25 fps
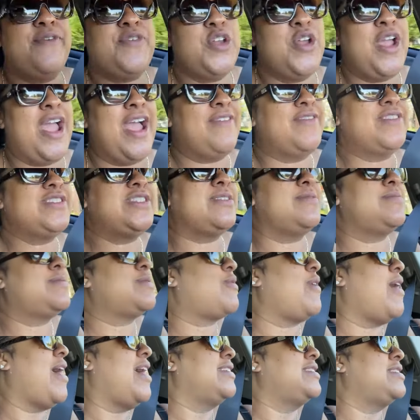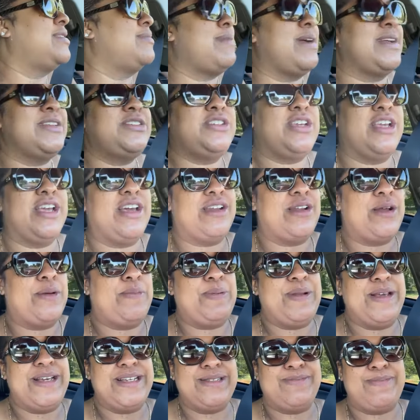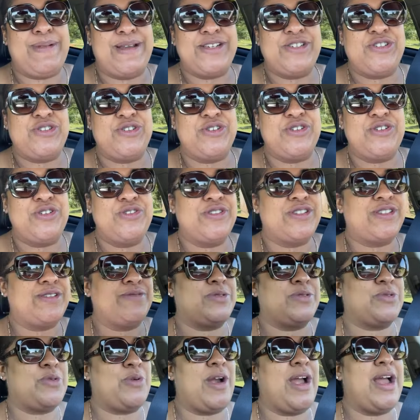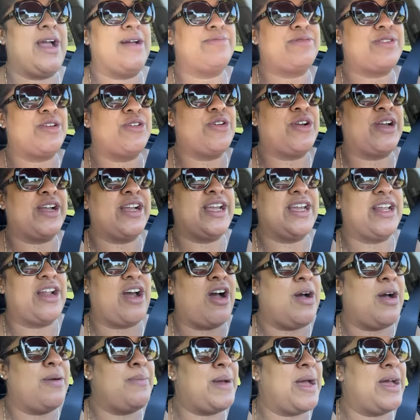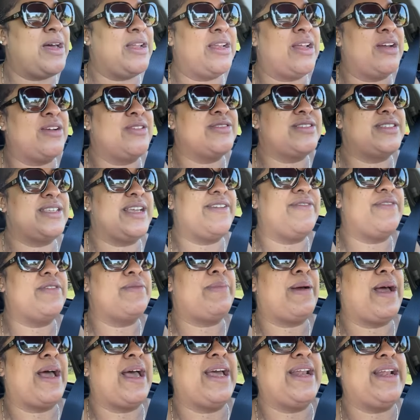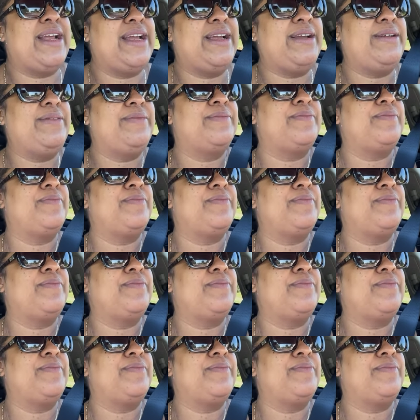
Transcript: you haven't subscribed to my channel, please make sure you subscribe so you can get all my alerts, everybody.